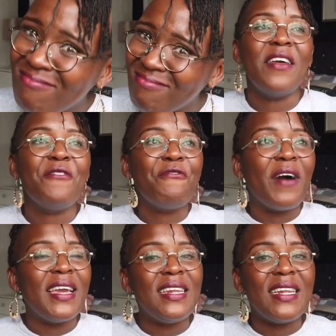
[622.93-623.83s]
And then
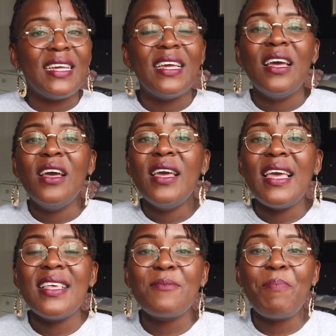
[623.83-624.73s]
finally
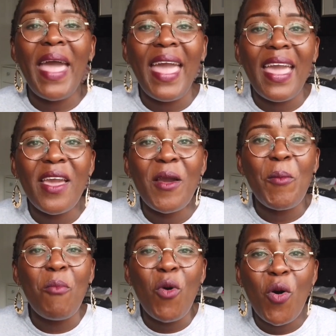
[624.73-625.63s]
is pay
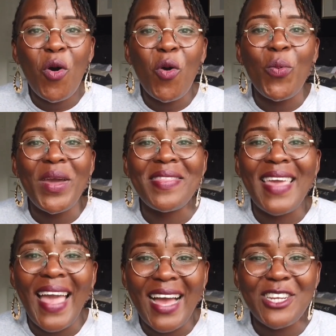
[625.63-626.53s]
more with
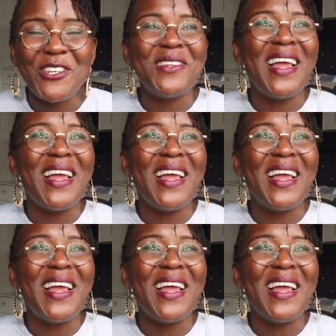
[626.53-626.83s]
cash.